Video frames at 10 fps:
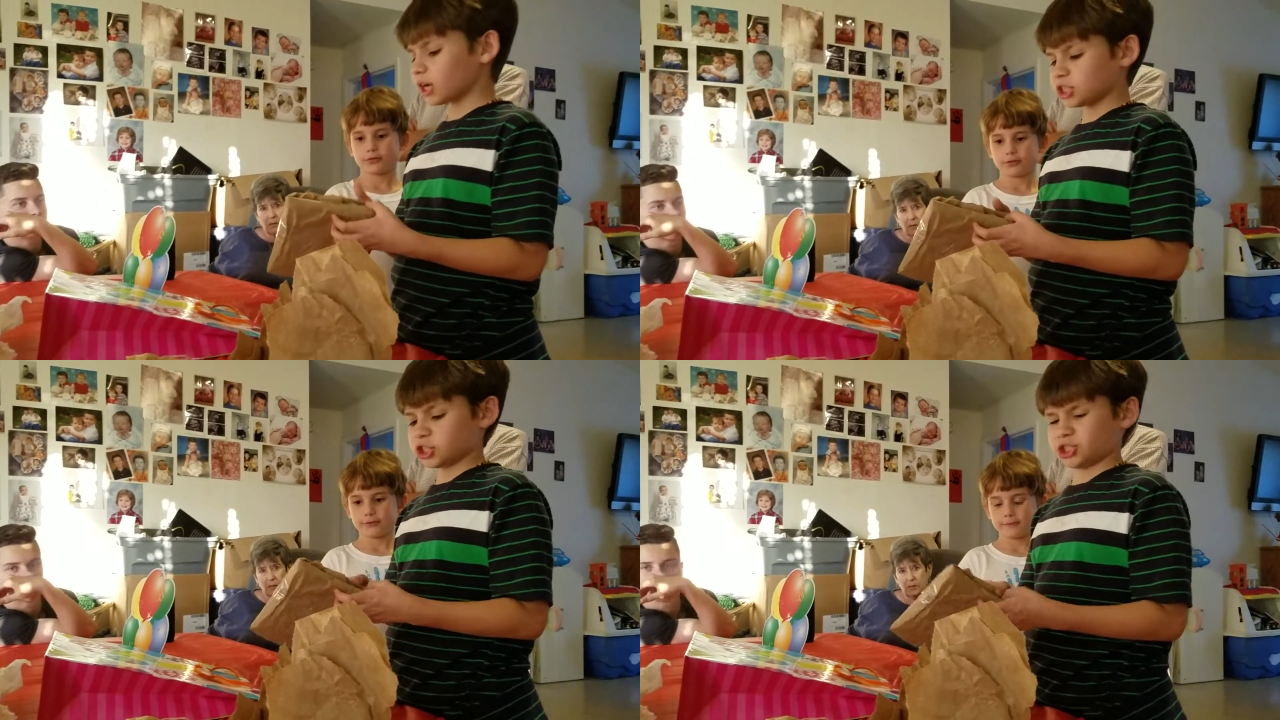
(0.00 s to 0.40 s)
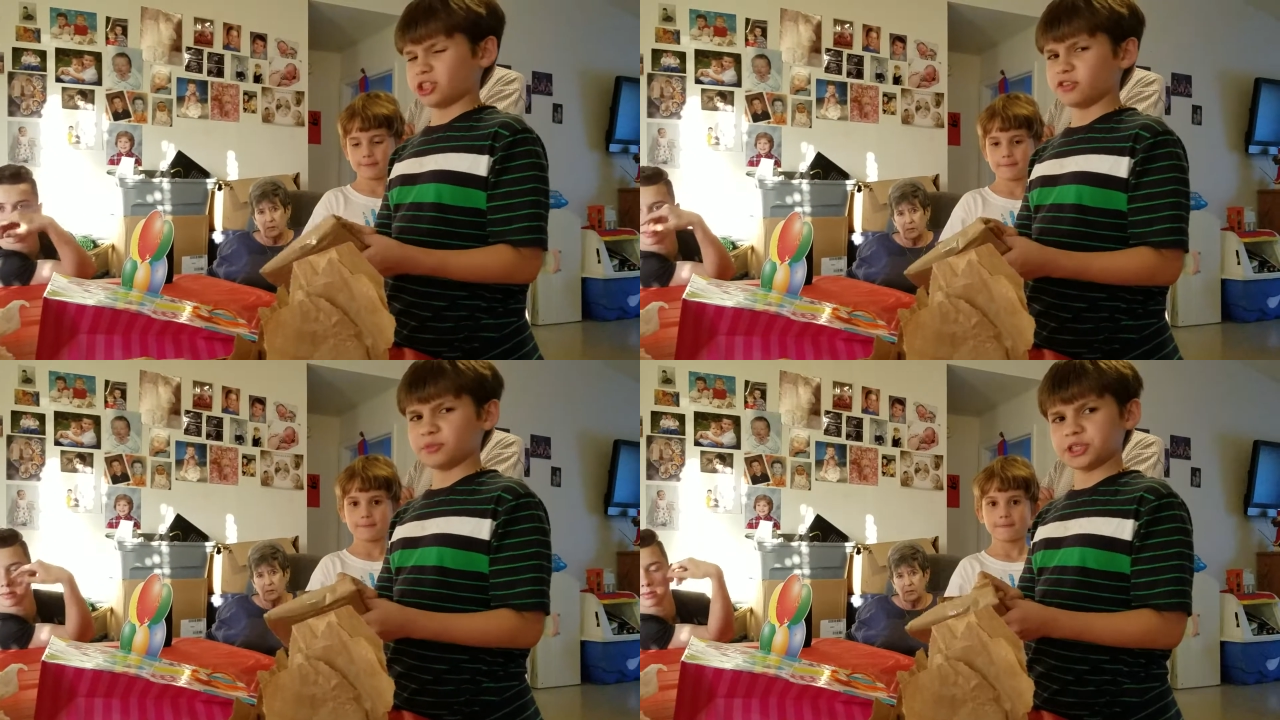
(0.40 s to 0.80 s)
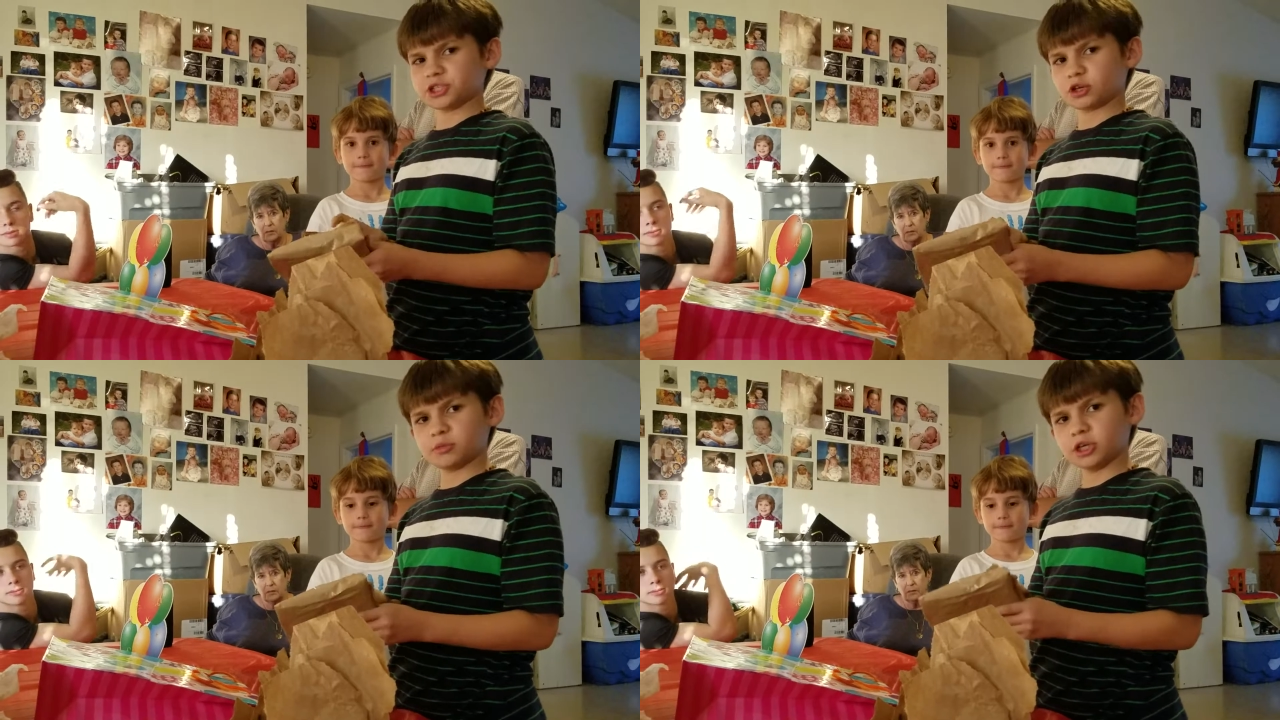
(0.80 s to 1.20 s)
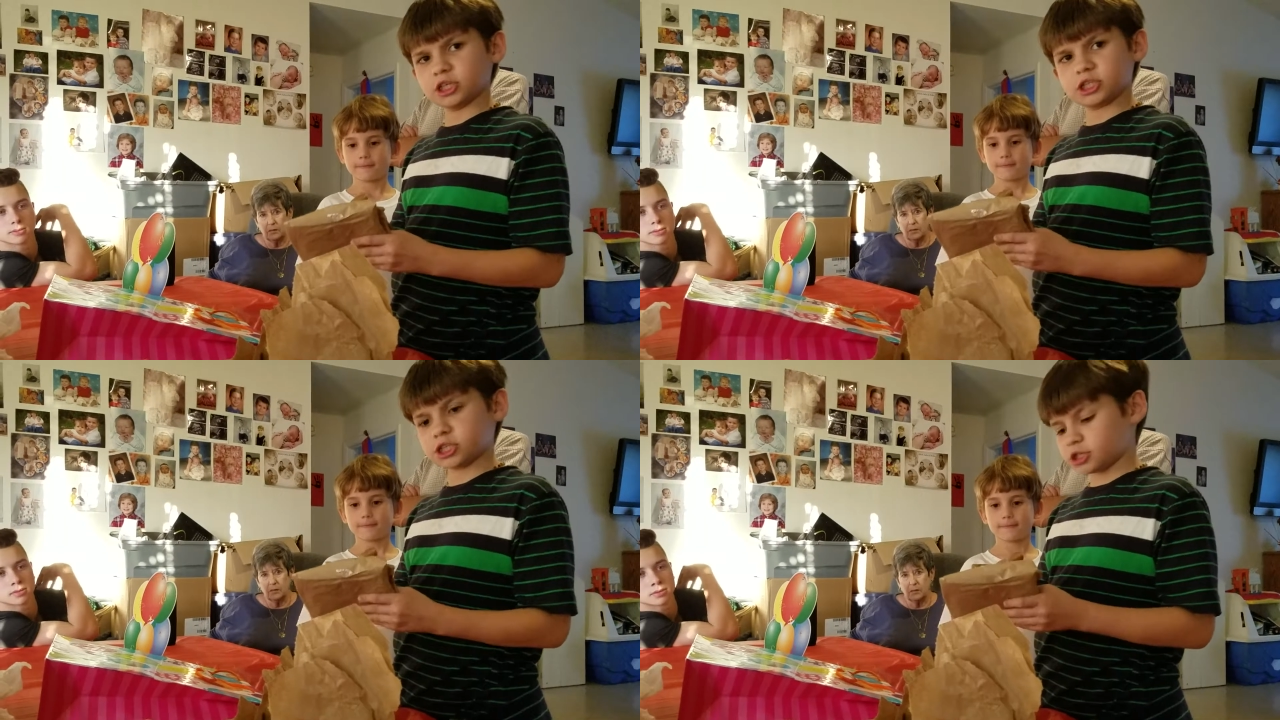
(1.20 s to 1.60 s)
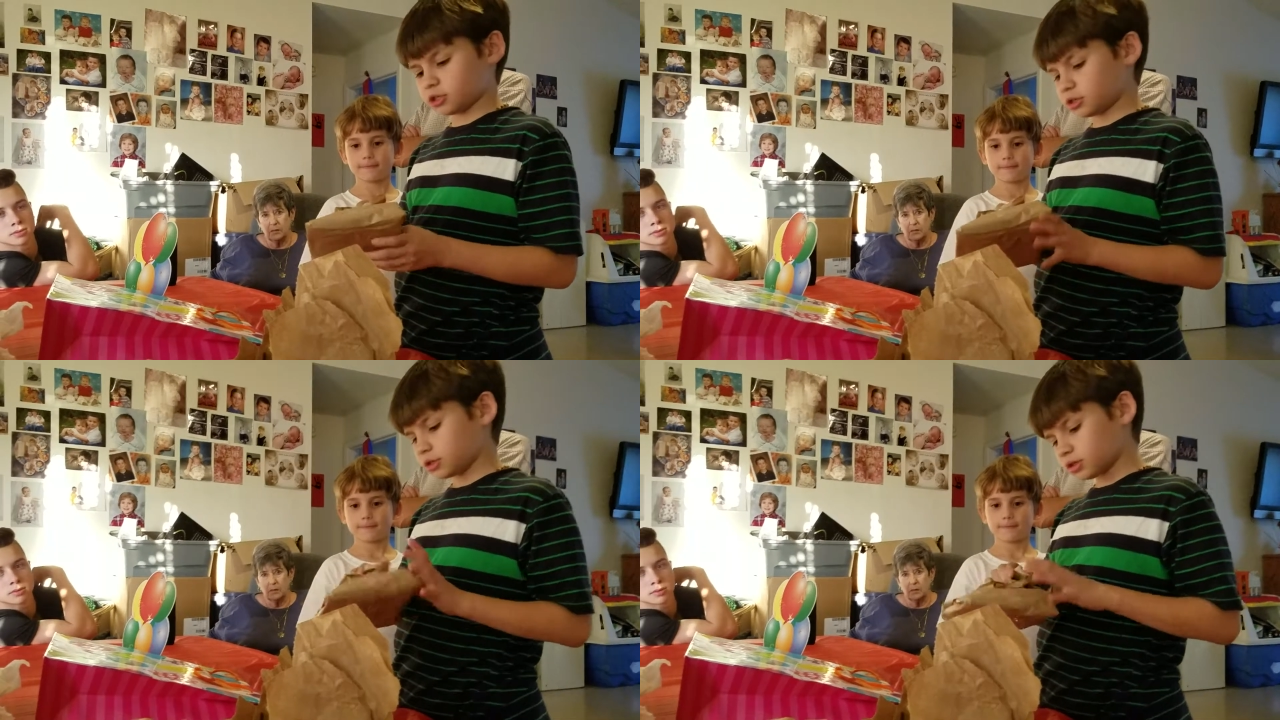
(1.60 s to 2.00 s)
Speaker 1: guys just love me so much.
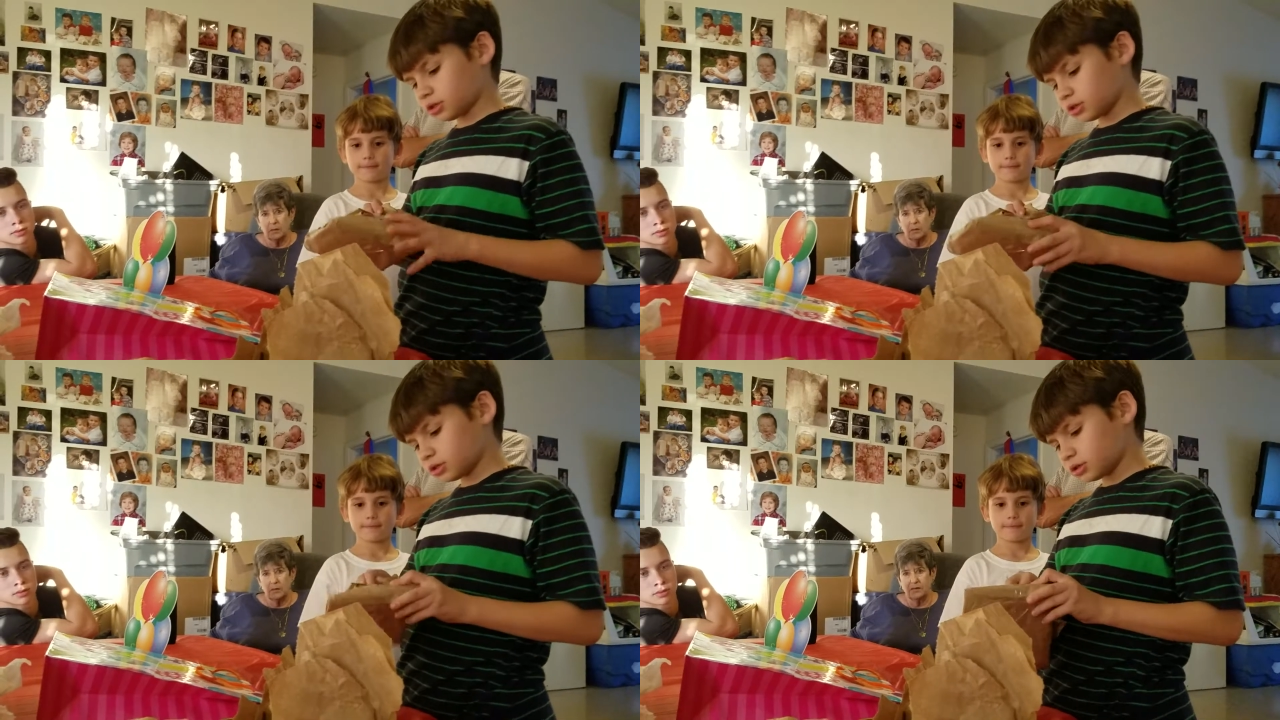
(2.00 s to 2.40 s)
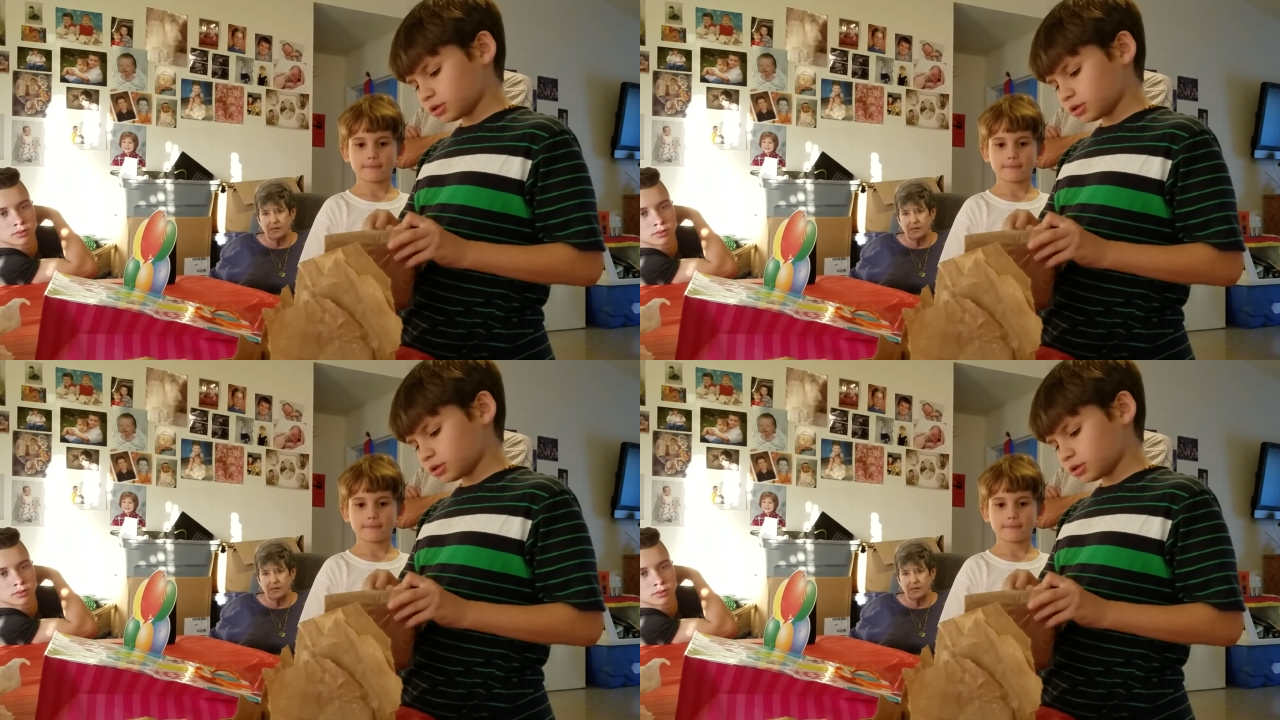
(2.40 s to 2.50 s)
Obviously. It